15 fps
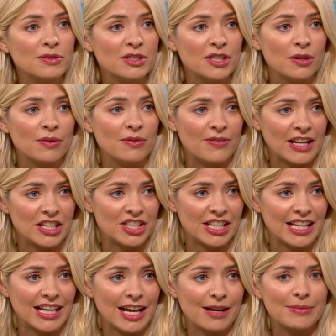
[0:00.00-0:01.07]
will do
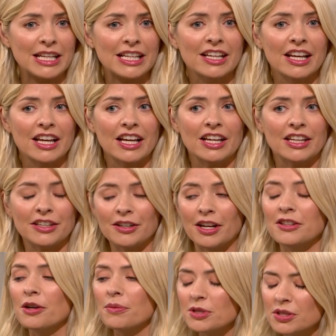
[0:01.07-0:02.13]
eventually. I mean, you
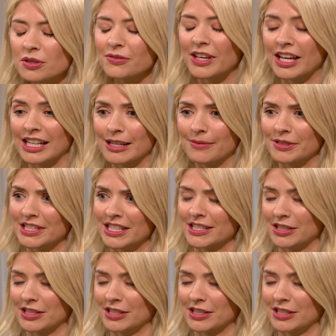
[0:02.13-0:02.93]
know, I know we're sort of giggling because